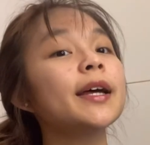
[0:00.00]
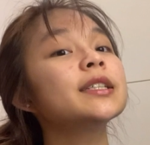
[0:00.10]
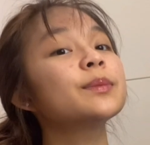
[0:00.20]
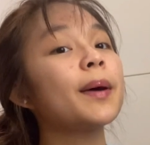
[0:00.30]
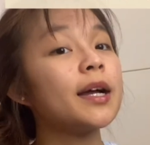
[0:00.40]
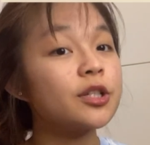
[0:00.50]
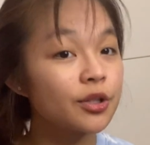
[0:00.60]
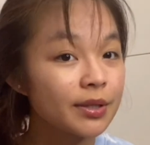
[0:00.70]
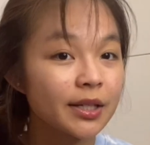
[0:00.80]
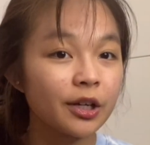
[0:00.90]
is by
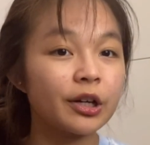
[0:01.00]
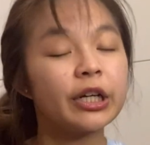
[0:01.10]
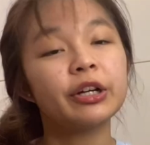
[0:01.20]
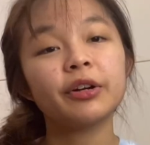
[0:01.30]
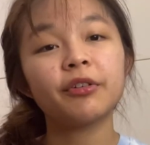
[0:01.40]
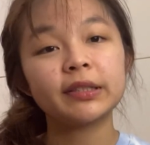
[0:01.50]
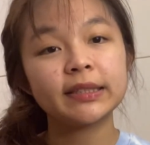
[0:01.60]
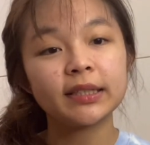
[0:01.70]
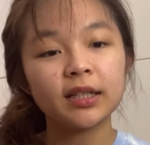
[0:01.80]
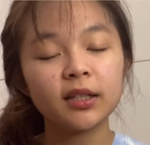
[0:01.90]
choosing your
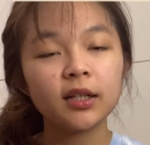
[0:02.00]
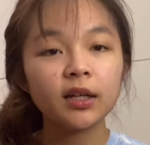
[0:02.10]
university.